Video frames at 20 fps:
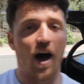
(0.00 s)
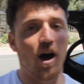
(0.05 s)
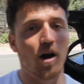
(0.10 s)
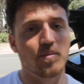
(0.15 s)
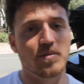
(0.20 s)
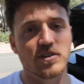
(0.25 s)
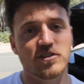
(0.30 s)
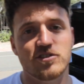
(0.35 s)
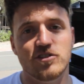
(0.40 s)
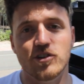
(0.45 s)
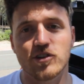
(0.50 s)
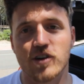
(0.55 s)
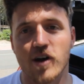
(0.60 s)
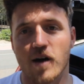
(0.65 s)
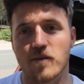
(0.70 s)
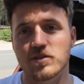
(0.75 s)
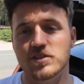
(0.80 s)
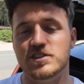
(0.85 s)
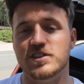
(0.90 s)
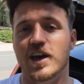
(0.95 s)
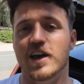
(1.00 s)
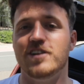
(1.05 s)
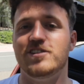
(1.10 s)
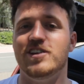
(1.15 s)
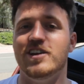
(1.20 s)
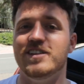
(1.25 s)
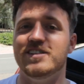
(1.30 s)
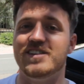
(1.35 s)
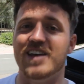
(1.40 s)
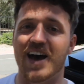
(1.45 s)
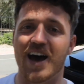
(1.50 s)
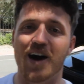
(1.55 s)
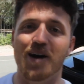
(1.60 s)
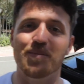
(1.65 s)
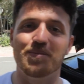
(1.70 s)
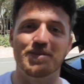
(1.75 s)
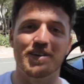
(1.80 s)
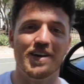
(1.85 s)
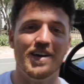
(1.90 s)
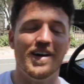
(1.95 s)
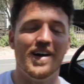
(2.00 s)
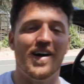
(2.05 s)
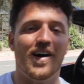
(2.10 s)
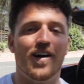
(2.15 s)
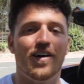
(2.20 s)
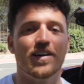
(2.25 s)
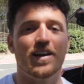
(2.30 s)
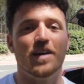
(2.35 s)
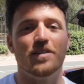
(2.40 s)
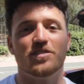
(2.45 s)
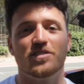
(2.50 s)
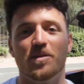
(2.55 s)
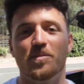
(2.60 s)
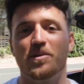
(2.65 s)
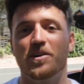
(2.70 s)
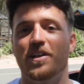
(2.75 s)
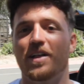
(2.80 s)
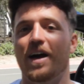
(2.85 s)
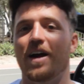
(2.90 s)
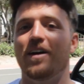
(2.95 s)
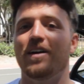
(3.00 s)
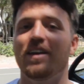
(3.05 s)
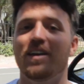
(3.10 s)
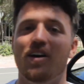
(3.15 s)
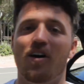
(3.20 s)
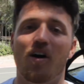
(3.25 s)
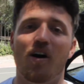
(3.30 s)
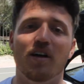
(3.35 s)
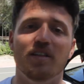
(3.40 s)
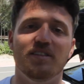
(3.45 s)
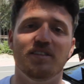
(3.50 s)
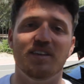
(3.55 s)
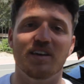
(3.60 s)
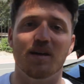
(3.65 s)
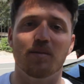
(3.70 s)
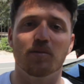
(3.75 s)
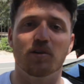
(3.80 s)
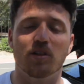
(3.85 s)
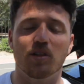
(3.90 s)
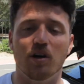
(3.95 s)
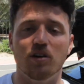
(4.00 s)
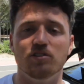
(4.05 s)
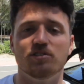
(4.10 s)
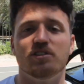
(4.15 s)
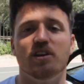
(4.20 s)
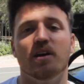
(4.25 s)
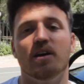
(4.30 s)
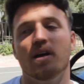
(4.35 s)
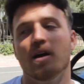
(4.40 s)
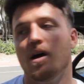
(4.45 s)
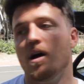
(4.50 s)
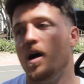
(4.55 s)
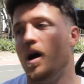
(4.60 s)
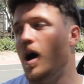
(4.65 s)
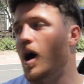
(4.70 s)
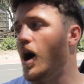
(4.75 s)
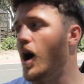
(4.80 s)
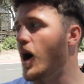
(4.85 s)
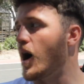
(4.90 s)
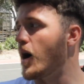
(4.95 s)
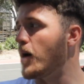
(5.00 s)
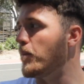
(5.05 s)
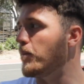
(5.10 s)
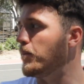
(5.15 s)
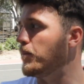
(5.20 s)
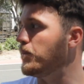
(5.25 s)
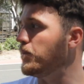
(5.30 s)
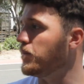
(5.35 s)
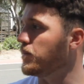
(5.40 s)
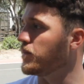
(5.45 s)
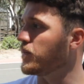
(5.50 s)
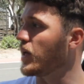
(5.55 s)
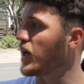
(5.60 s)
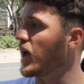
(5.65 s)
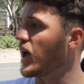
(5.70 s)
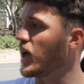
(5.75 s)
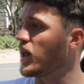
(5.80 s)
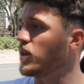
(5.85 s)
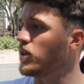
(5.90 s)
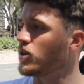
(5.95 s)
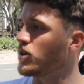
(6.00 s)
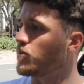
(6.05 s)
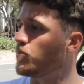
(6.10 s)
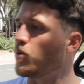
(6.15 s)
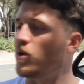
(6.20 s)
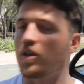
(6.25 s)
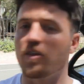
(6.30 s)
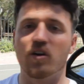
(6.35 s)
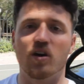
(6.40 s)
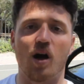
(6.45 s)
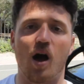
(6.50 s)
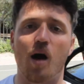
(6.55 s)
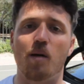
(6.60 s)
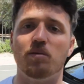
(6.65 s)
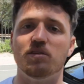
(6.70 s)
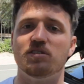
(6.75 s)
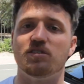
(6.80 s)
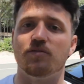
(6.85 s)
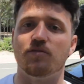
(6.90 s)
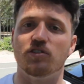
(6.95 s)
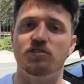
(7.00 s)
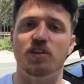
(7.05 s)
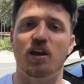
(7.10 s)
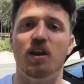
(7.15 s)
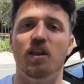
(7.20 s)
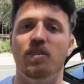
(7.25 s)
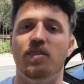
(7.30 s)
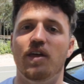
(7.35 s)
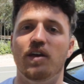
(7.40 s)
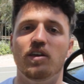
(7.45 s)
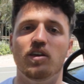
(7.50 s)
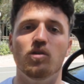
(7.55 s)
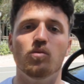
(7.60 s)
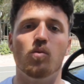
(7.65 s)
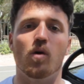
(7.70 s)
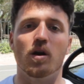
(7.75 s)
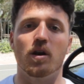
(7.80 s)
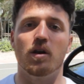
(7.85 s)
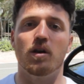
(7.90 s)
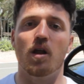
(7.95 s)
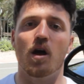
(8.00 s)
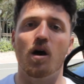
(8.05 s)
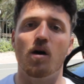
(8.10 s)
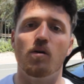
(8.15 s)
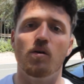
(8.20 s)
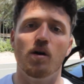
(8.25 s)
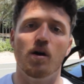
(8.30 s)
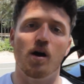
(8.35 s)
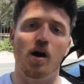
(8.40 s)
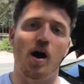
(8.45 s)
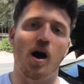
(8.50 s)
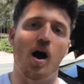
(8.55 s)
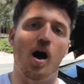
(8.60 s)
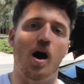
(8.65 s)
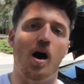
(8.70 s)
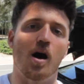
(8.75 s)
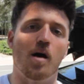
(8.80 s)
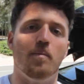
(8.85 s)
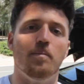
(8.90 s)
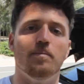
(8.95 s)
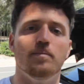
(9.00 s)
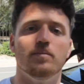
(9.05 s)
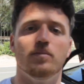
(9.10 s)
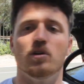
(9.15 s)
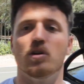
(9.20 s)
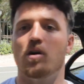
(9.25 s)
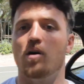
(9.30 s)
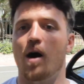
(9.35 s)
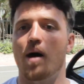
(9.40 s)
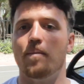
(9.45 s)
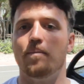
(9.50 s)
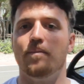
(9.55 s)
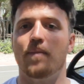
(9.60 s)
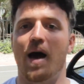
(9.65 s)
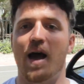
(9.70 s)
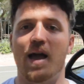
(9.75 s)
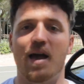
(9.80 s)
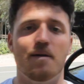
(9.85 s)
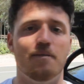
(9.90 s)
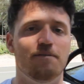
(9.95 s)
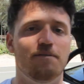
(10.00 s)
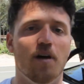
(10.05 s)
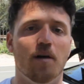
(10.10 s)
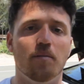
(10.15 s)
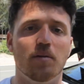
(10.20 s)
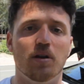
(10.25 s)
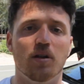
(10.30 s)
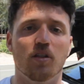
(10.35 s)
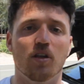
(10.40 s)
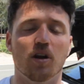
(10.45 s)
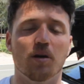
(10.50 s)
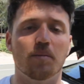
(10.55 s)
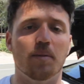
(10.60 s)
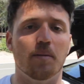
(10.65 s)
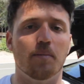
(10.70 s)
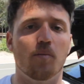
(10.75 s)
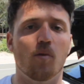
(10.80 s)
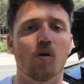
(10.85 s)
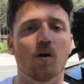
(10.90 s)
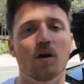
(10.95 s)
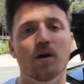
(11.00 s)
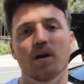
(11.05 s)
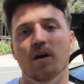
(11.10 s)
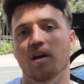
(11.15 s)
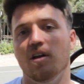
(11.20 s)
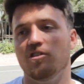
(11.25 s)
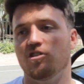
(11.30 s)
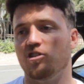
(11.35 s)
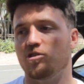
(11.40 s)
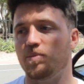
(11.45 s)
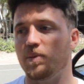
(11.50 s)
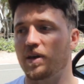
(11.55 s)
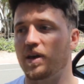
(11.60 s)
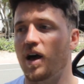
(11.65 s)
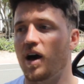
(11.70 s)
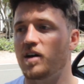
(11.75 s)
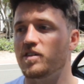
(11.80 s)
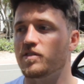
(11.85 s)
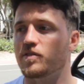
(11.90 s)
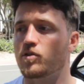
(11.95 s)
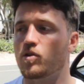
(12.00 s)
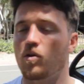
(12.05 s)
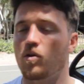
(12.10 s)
I hope these two conversations helped or gave some clarity on DM closing. And you can put in the comments if there's anything you want to know. You know, I am filming a little bit more just because of